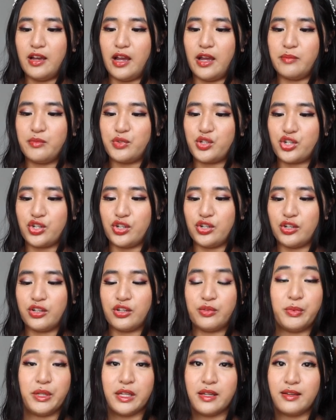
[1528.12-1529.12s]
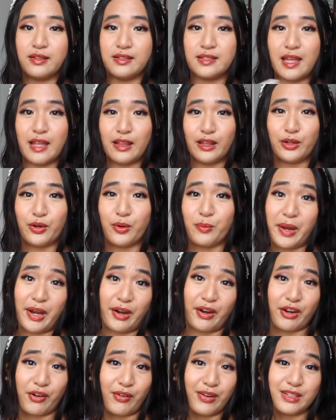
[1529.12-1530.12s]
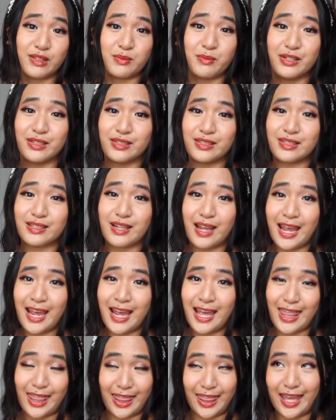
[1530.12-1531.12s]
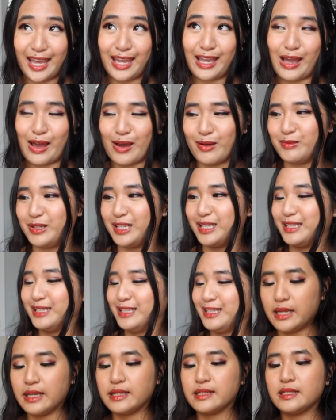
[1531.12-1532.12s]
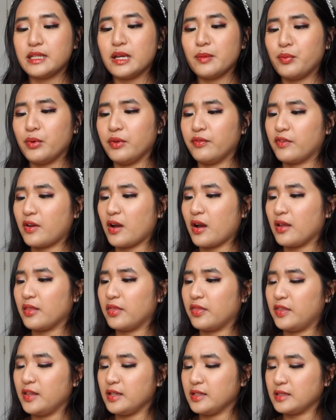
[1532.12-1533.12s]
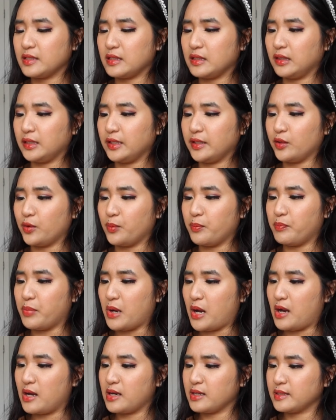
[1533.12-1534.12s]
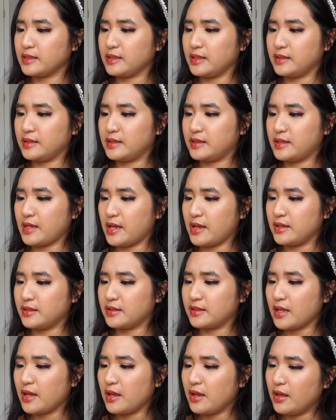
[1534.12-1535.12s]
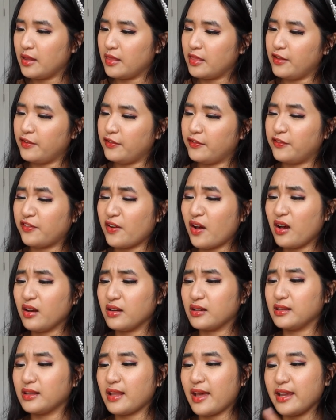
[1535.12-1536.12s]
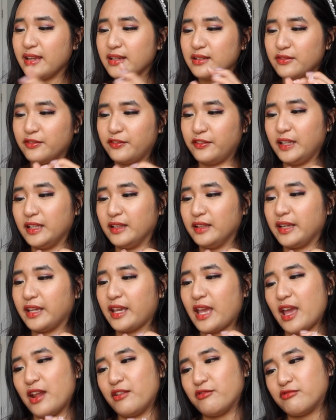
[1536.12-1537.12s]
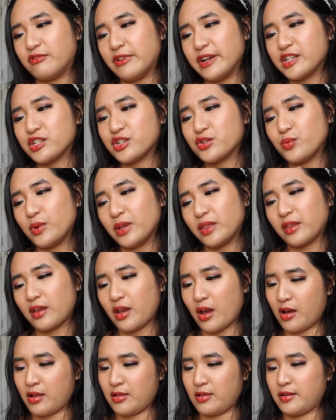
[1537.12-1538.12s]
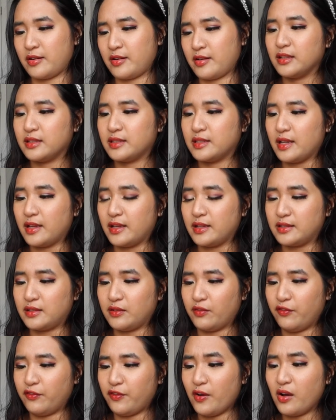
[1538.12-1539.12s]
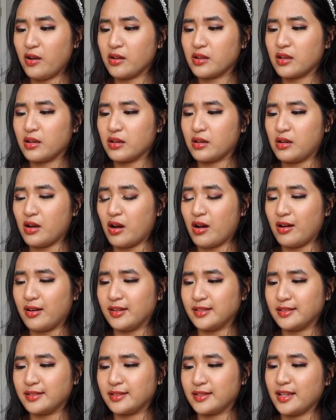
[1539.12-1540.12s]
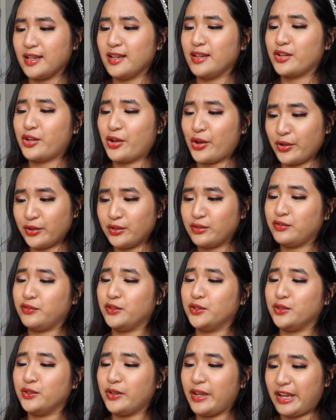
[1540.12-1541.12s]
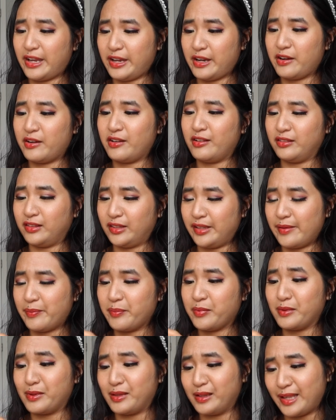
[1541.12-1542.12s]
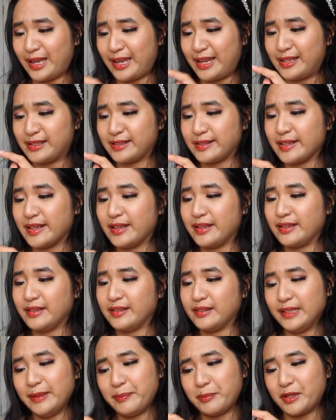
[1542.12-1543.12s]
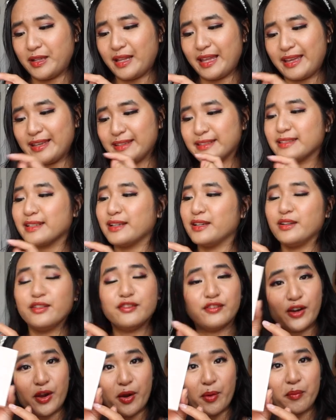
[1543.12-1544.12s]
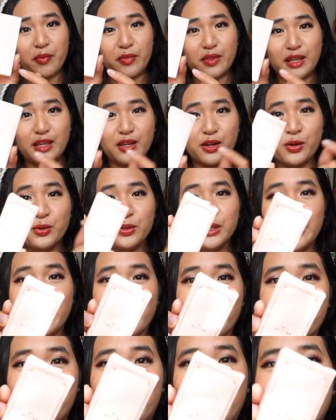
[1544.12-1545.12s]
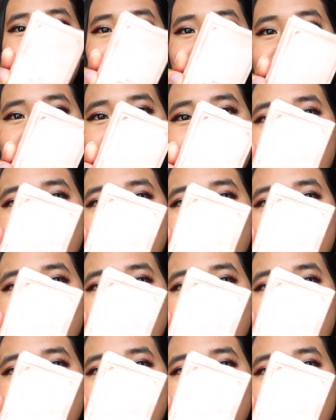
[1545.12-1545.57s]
I'm shook because that little Merry Christmas, that got me. Next up, we've got this little box. It says, the fog light feeling and rich with color. It says, fog gauze, colorful air lip glaze. Lip glaze from the Coolio brand.